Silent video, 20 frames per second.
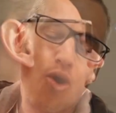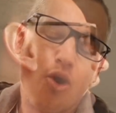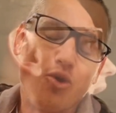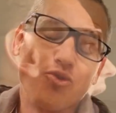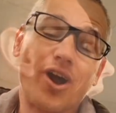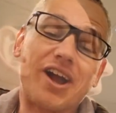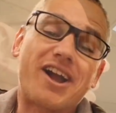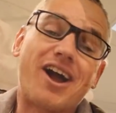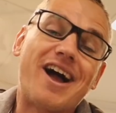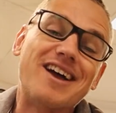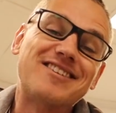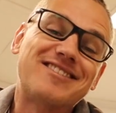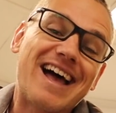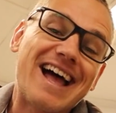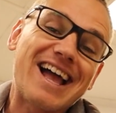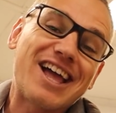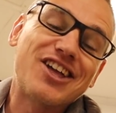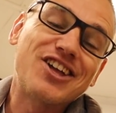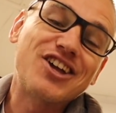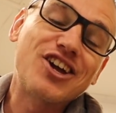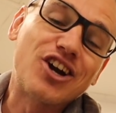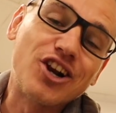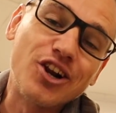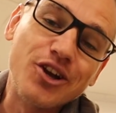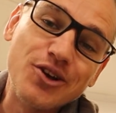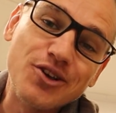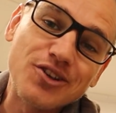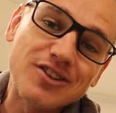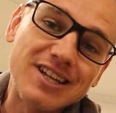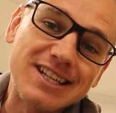Right guys, that
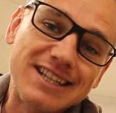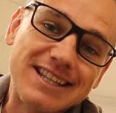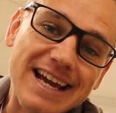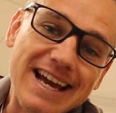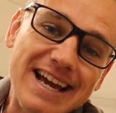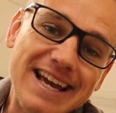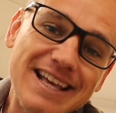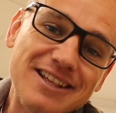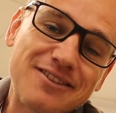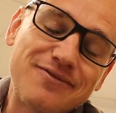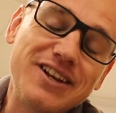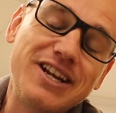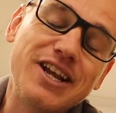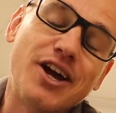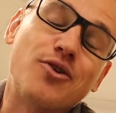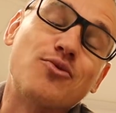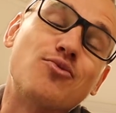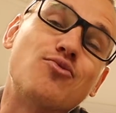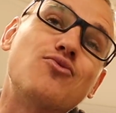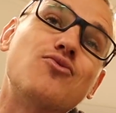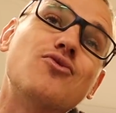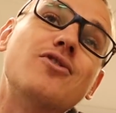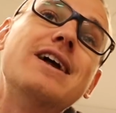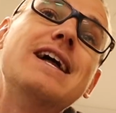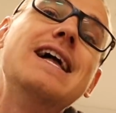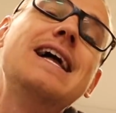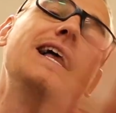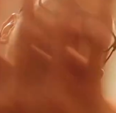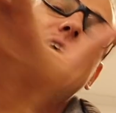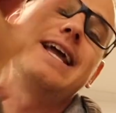concludes today's video.
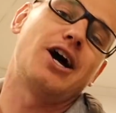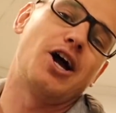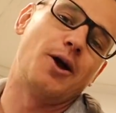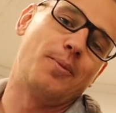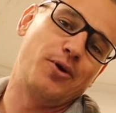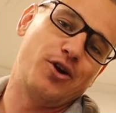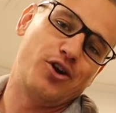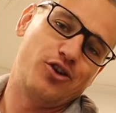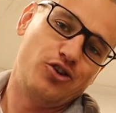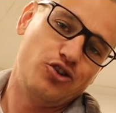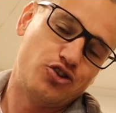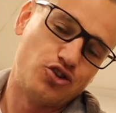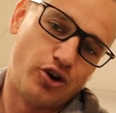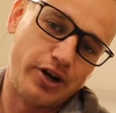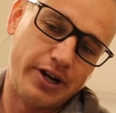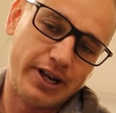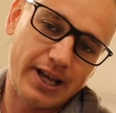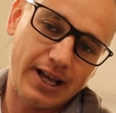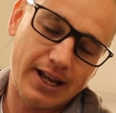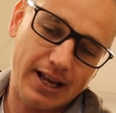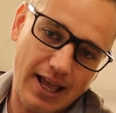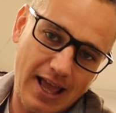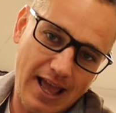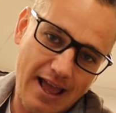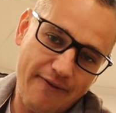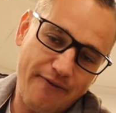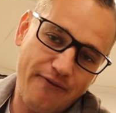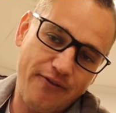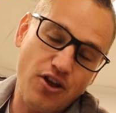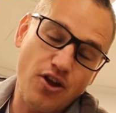Really hope you enjoyed it.
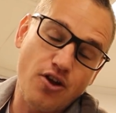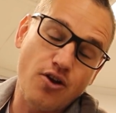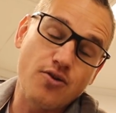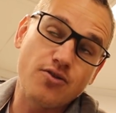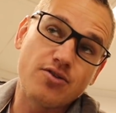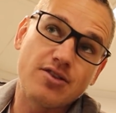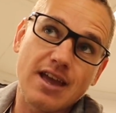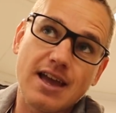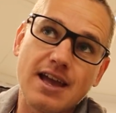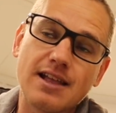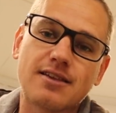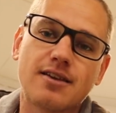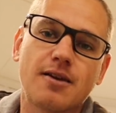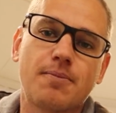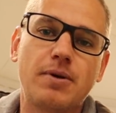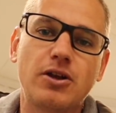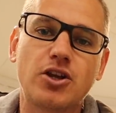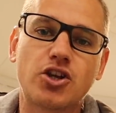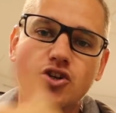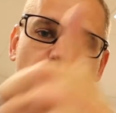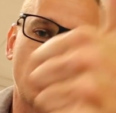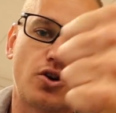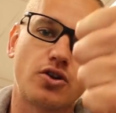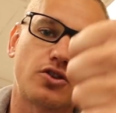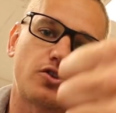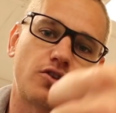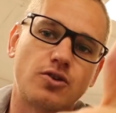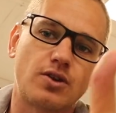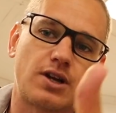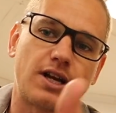If you did, be
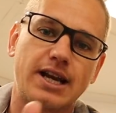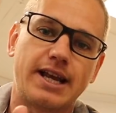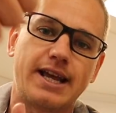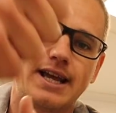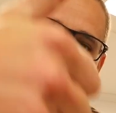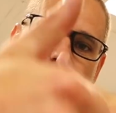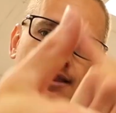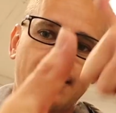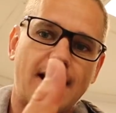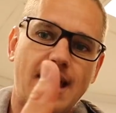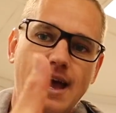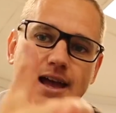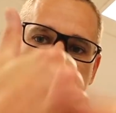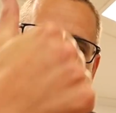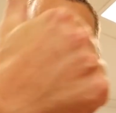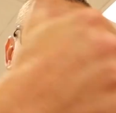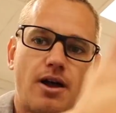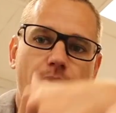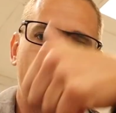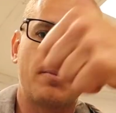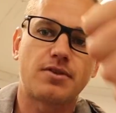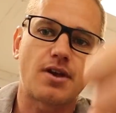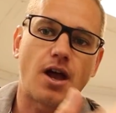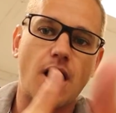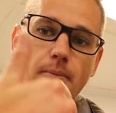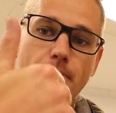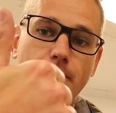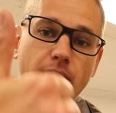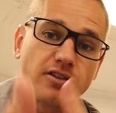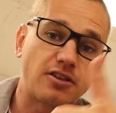sure to click that thumbs
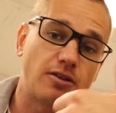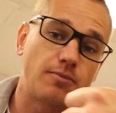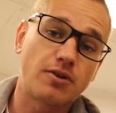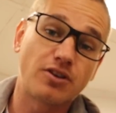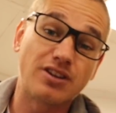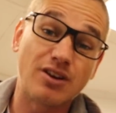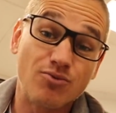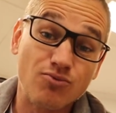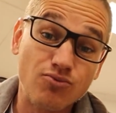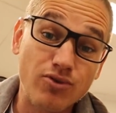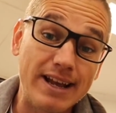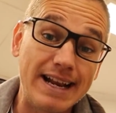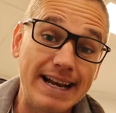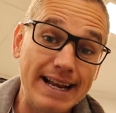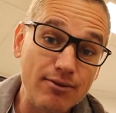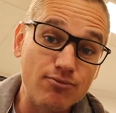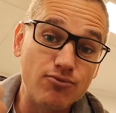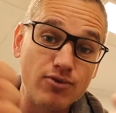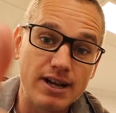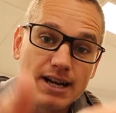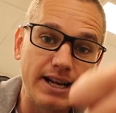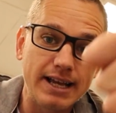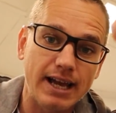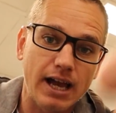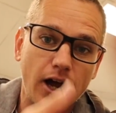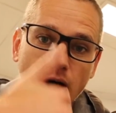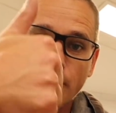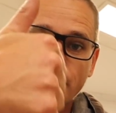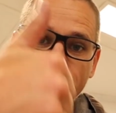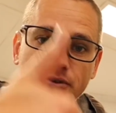up button because it really, really
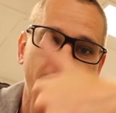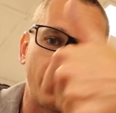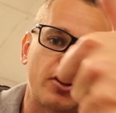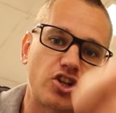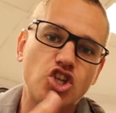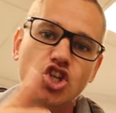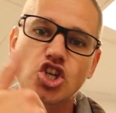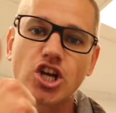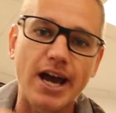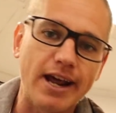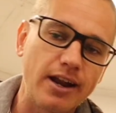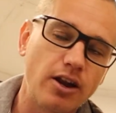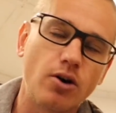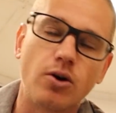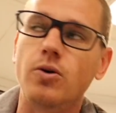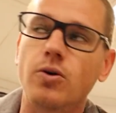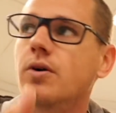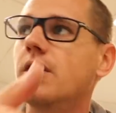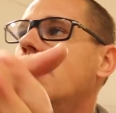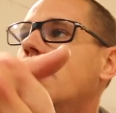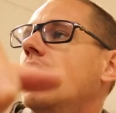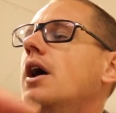helps the channel.